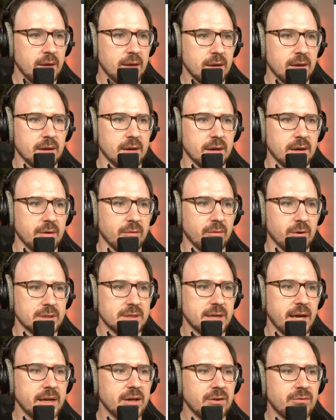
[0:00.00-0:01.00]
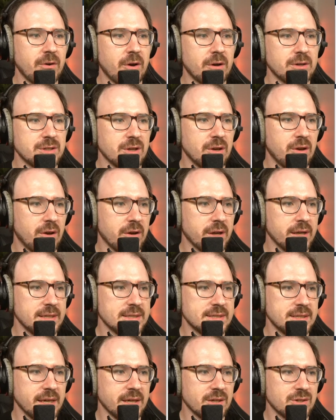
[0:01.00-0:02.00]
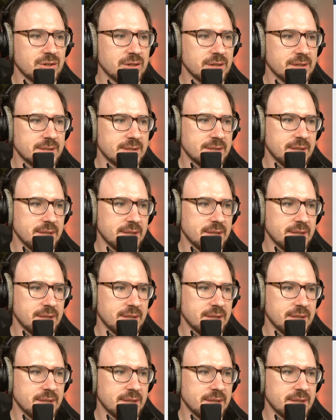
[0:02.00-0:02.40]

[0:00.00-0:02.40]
What kind of organization is